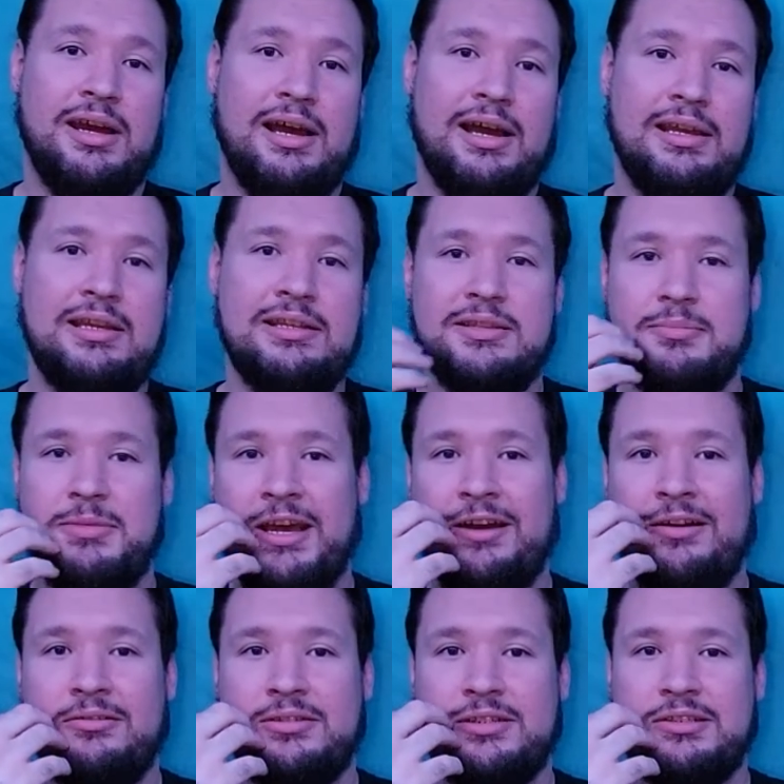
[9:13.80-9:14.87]
It's
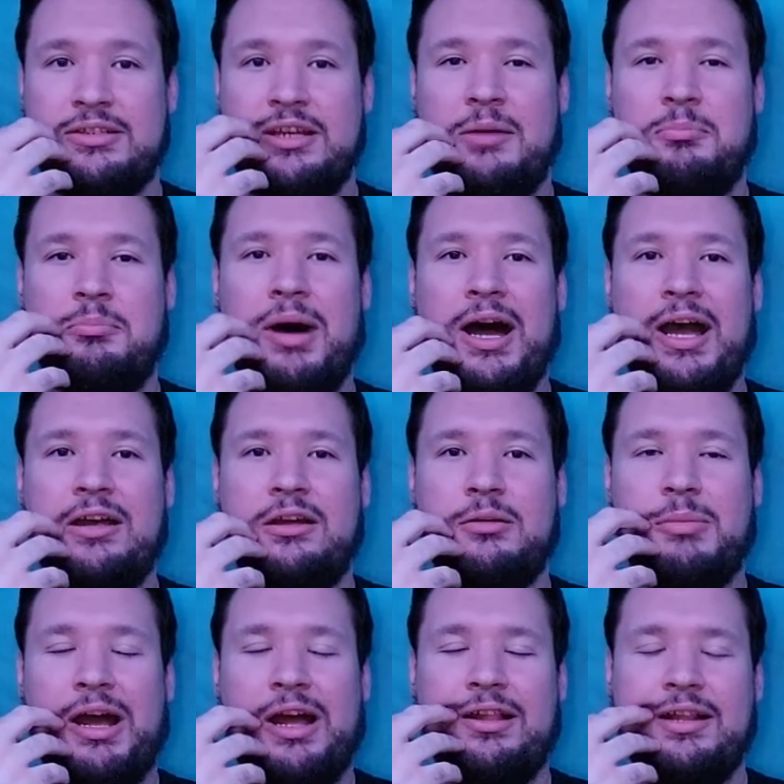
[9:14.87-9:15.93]
about a
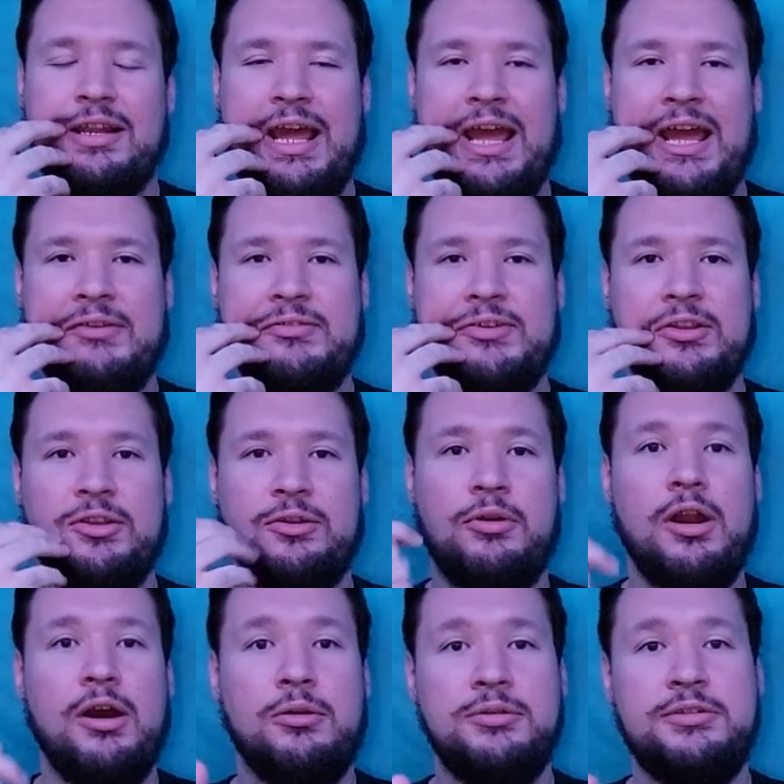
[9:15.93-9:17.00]
mile and a half down the
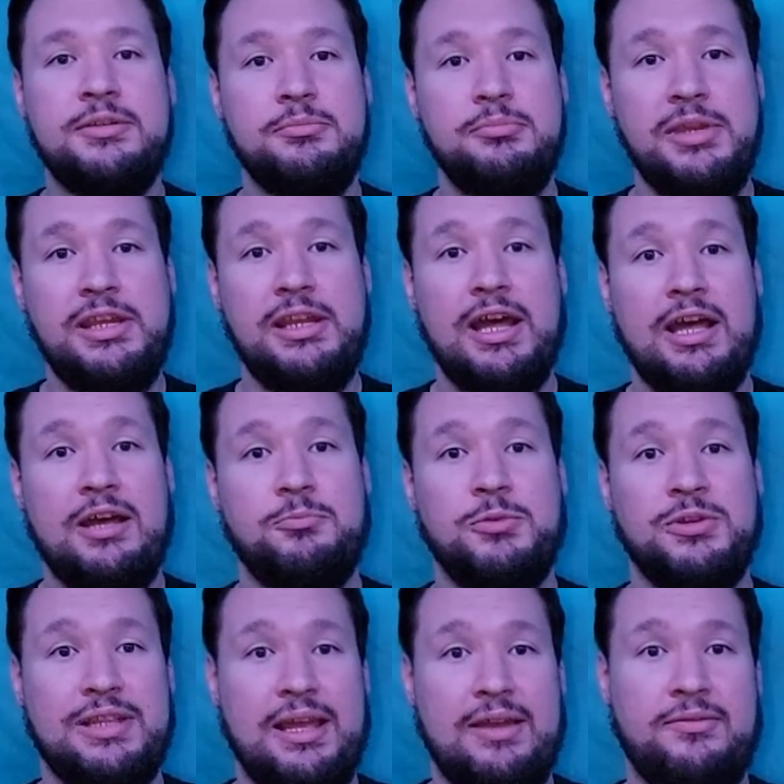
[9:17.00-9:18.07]
road to meet up
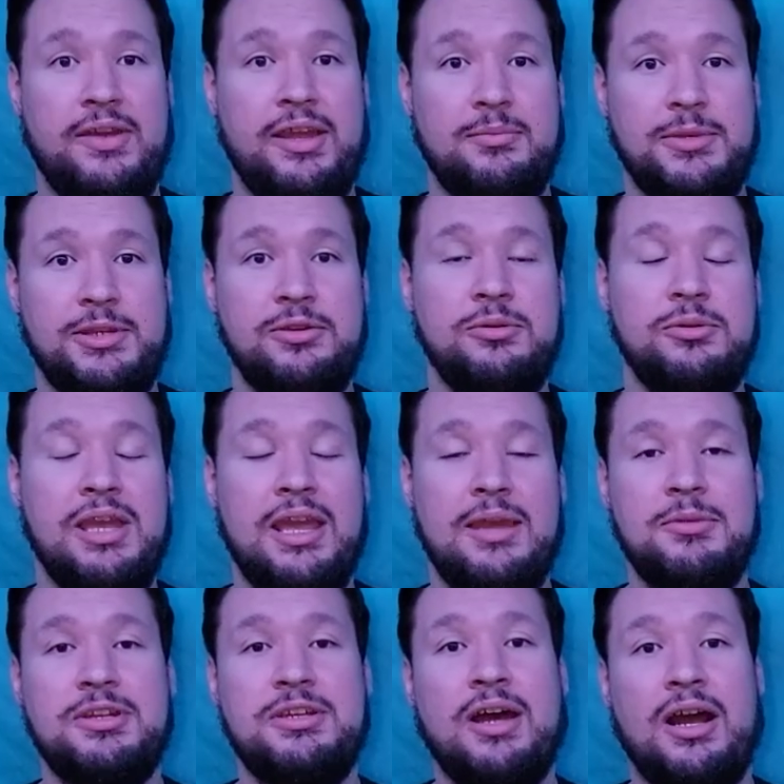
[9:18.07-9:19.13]
with that family who came
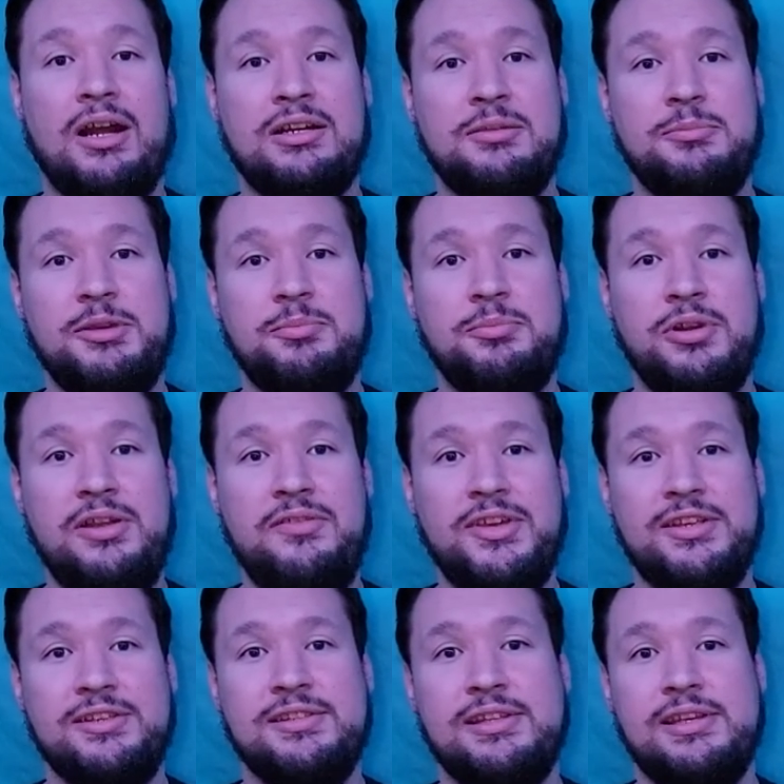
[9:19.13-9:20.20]
and talked to me
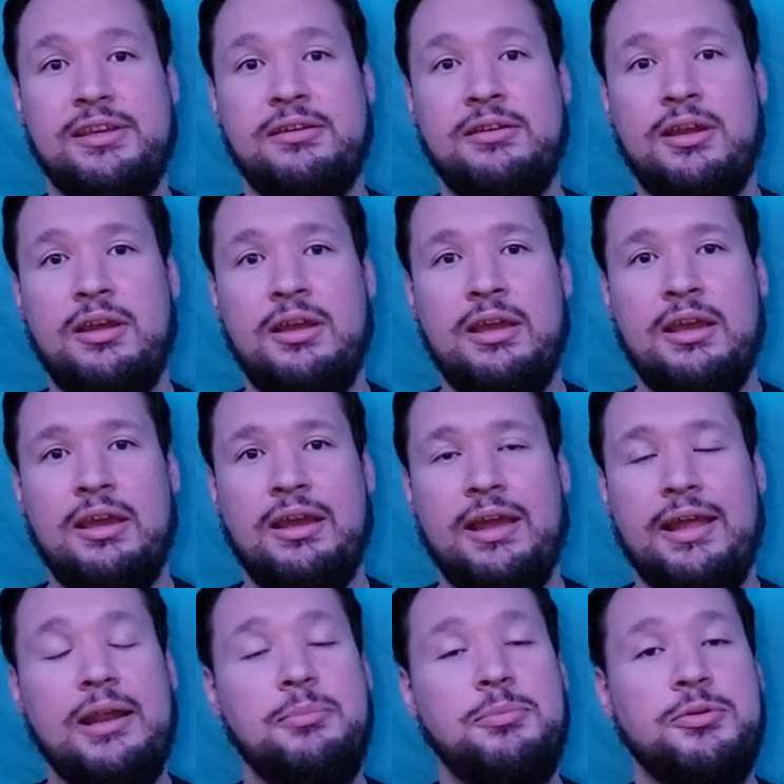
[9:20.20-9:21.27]
previously.
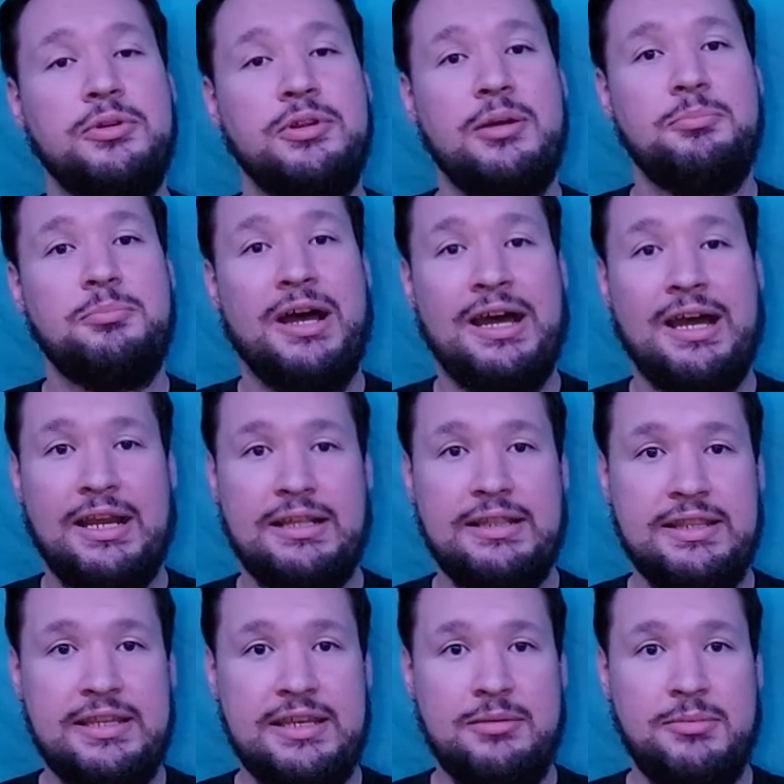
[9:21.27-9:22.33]
And I pulled up
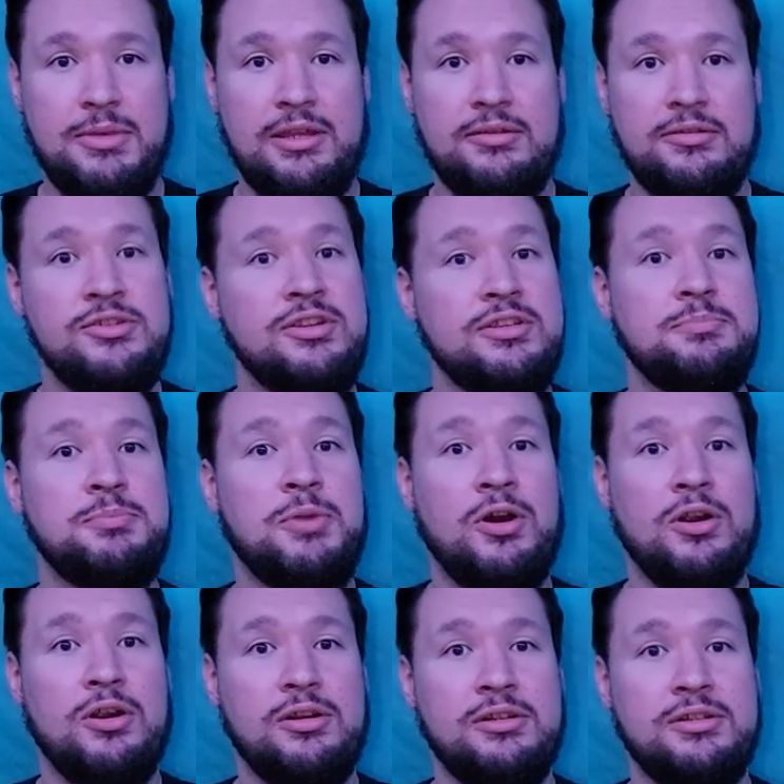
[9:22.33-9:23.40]
behind them and just
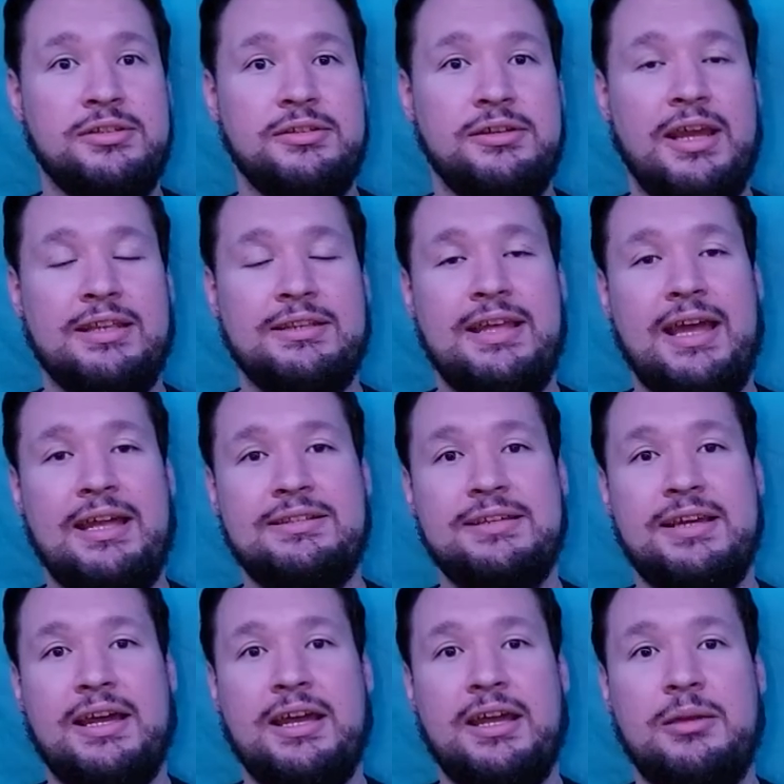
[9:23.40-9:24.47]
parked. At that
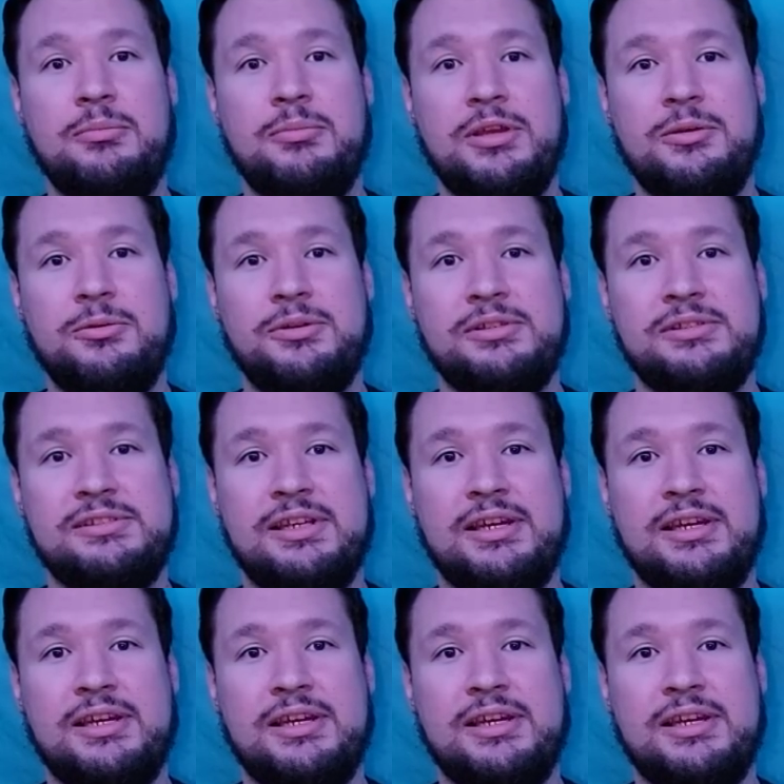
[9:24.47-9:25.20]
time, it was